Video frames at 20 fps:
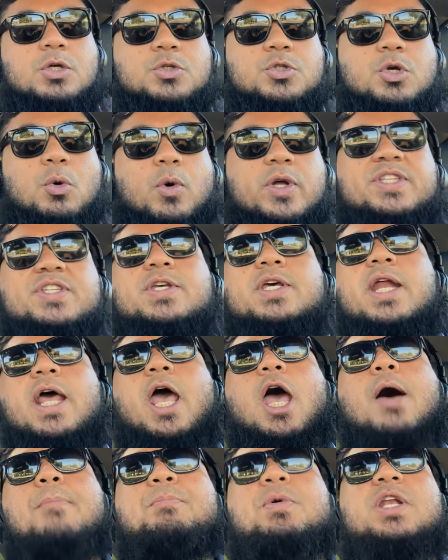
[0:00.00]
So what's going
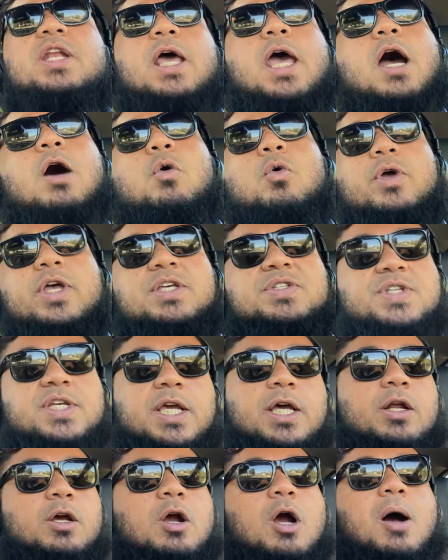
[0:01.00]
to happen now? Is
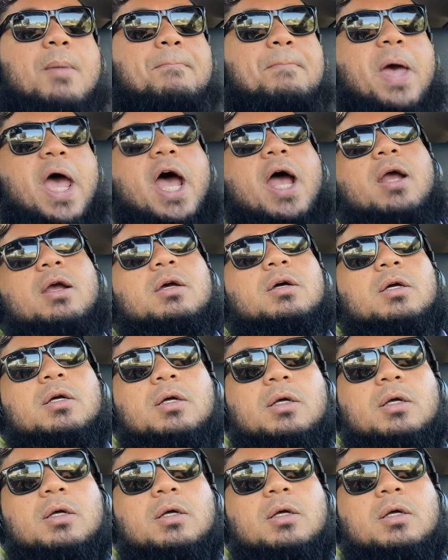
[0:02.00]
he going to come back?